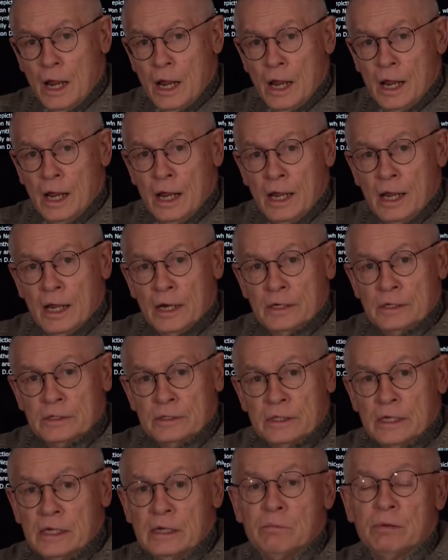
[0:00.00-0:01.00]
And
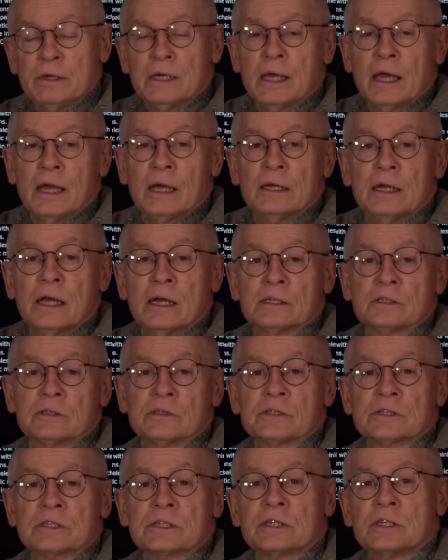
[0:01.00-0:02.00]
he began as
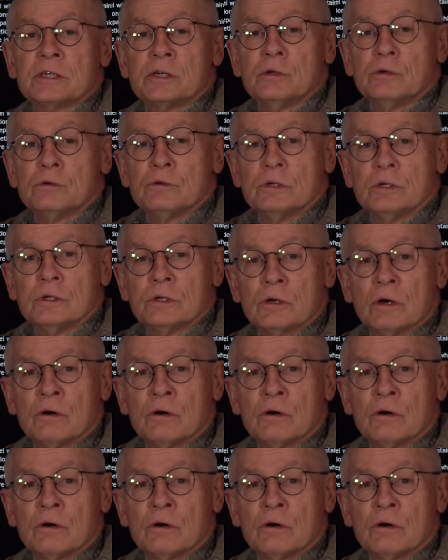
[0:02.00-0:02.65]
a student